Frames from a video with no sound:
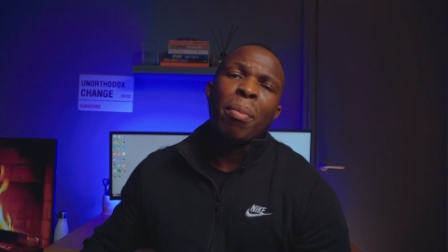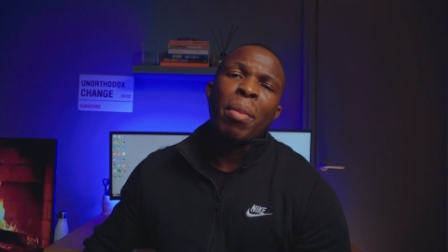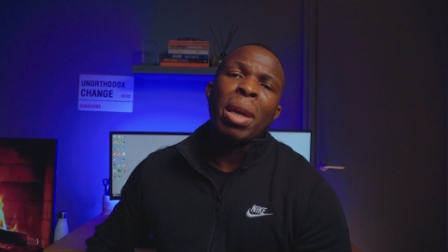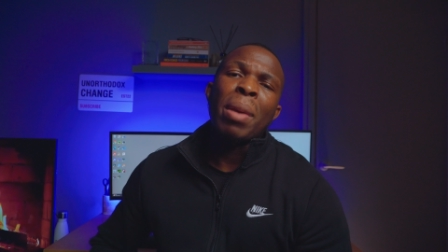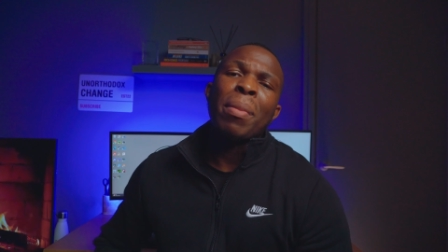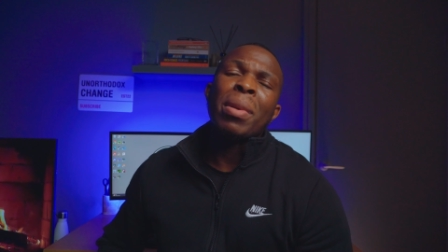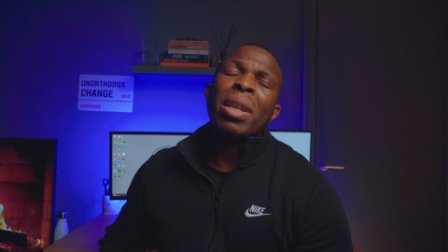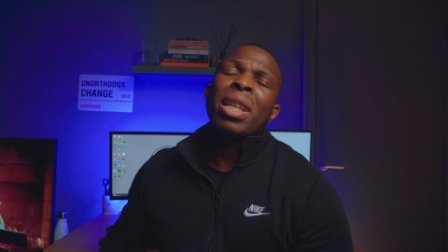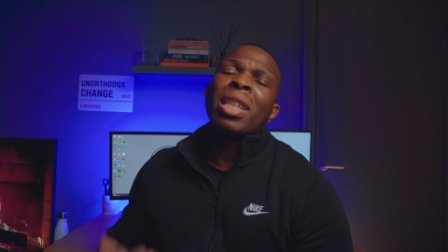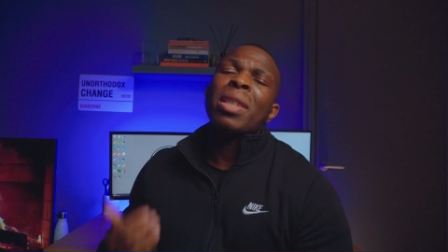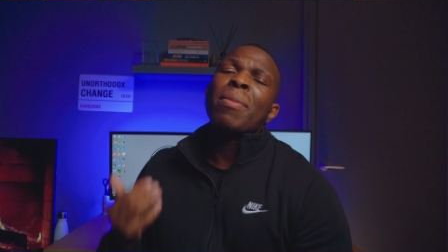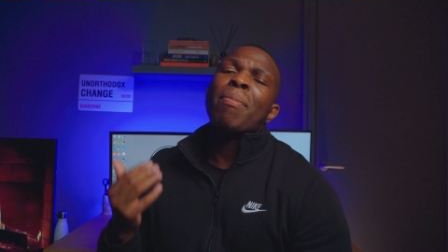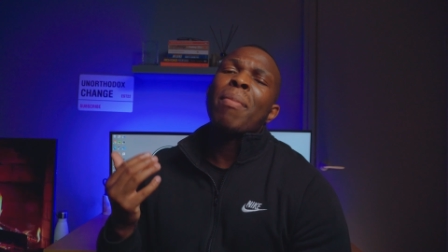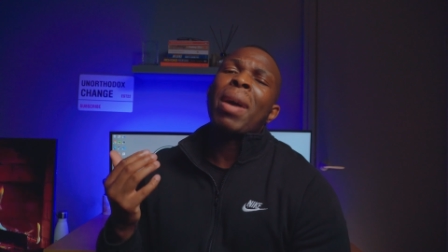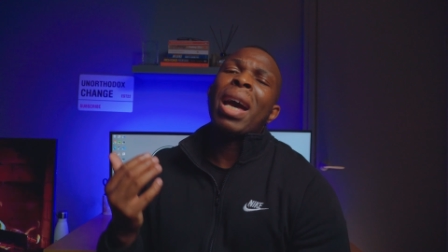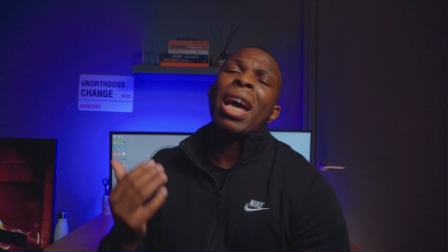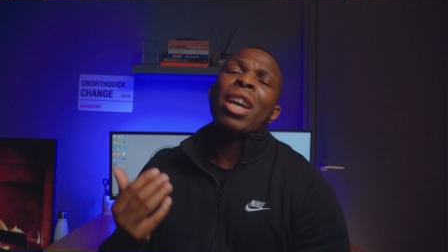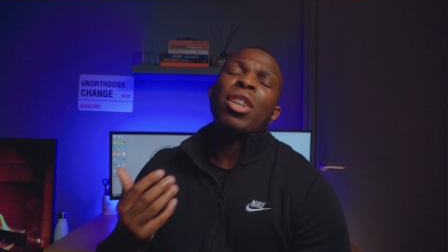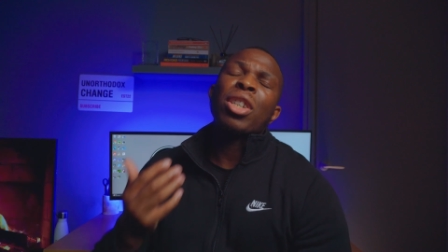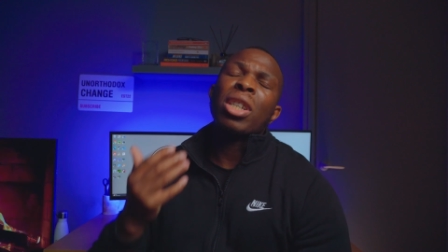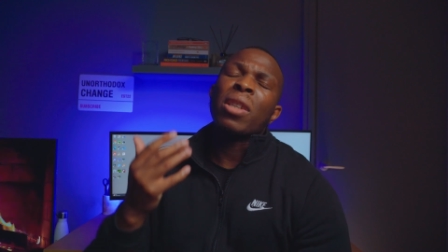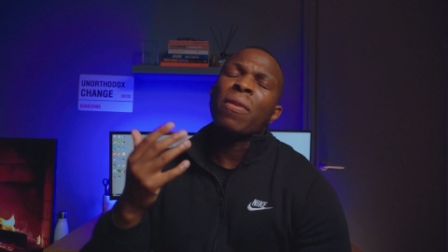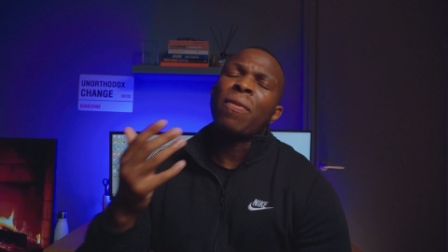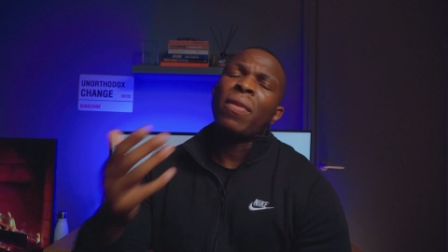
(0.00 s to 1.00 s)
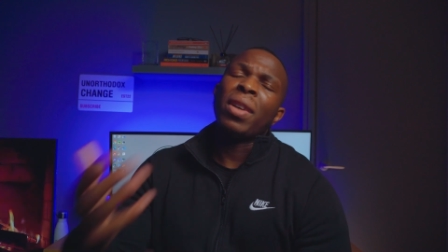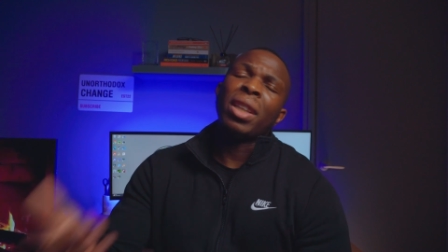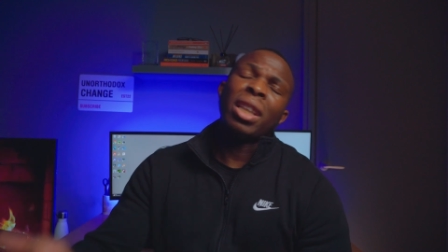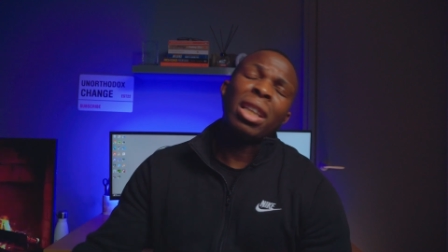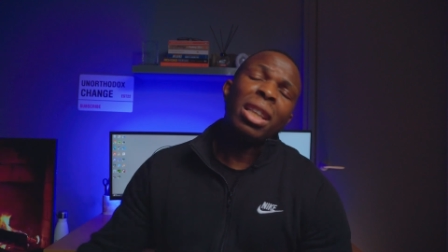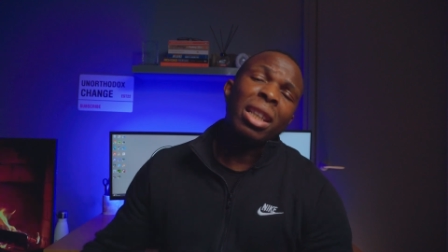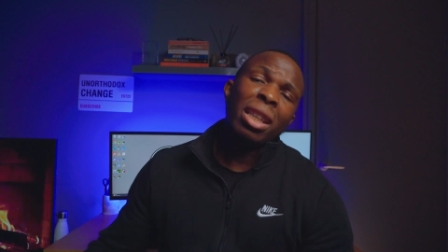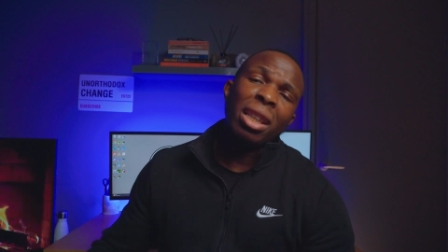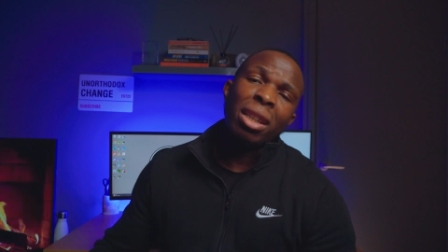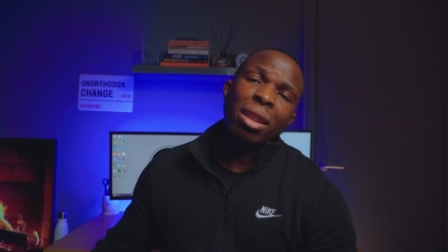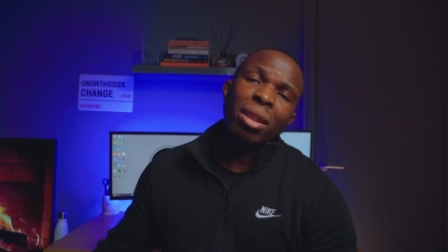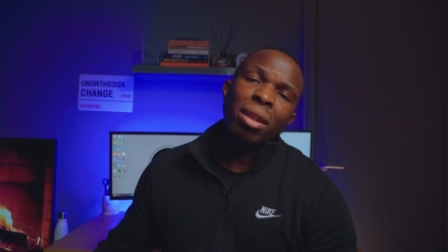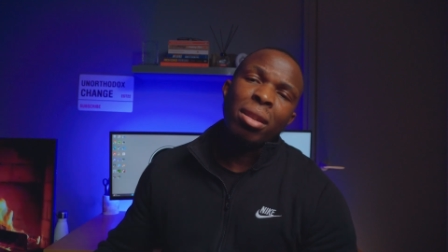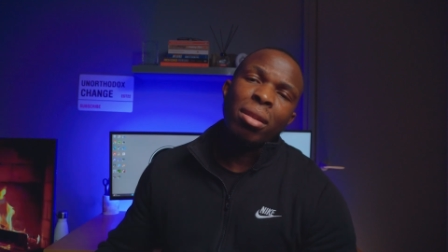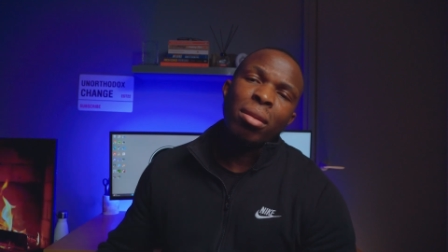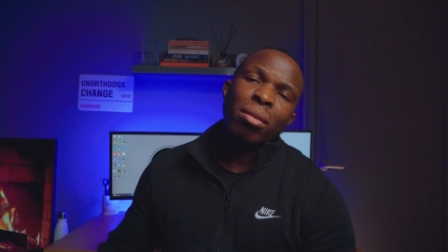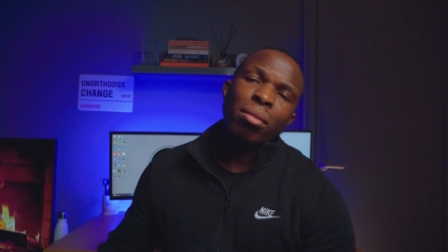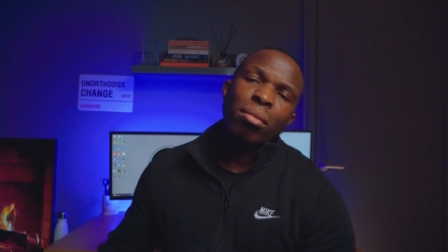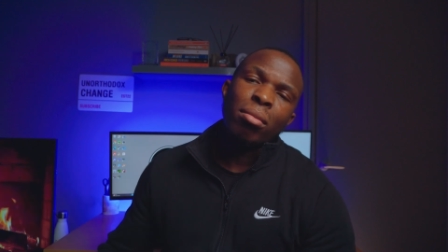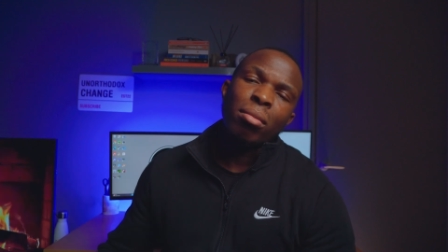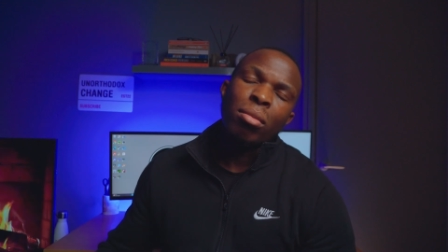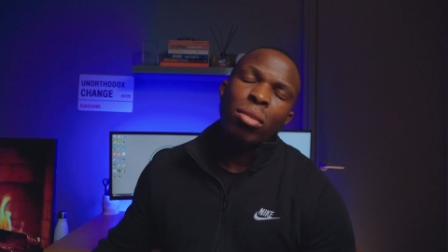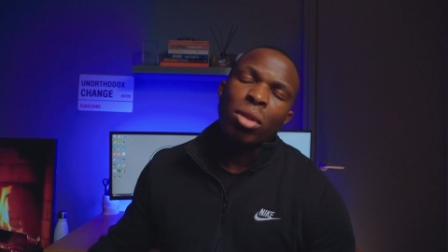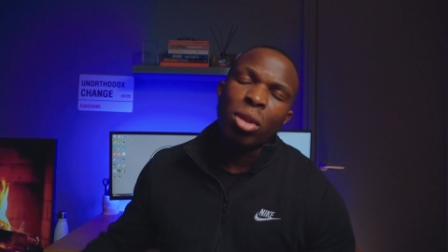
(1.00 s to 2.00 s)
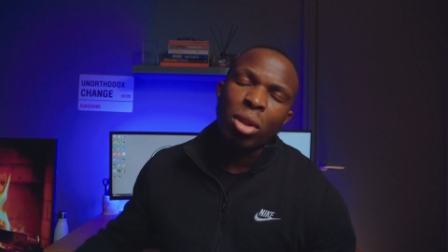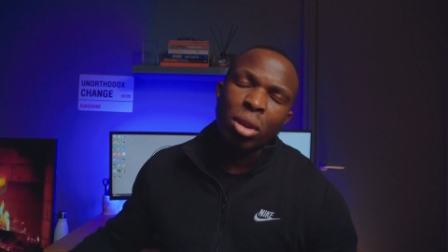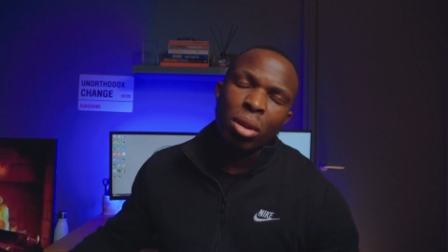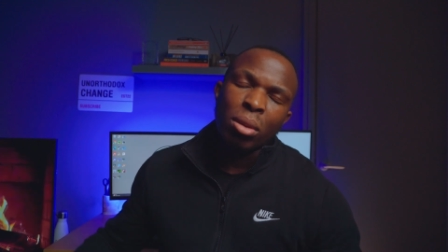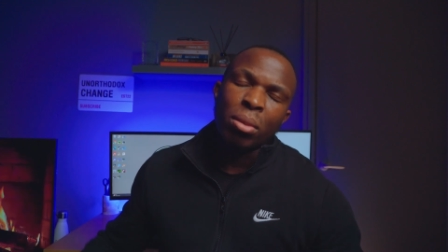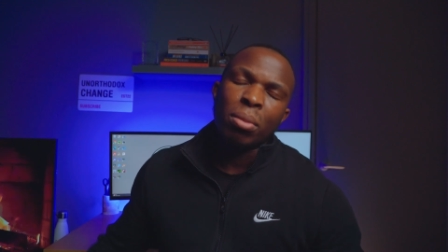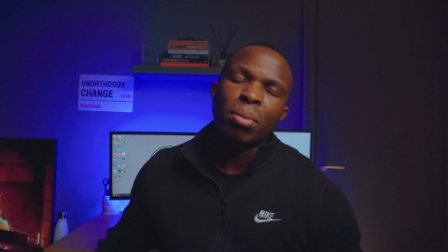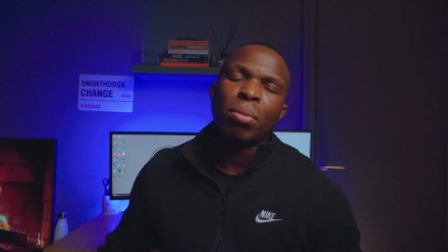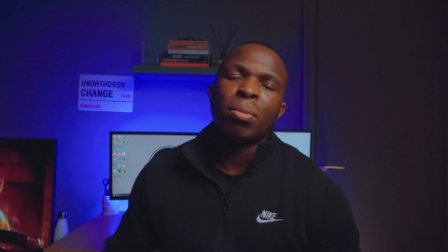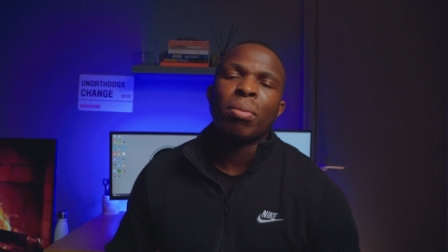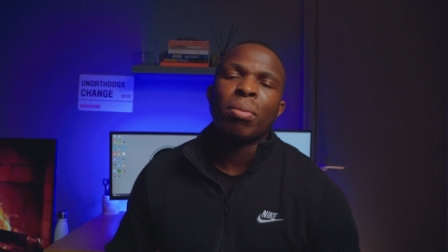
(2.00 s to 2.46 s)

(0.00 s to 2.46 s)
maybe this might actually fit the need. So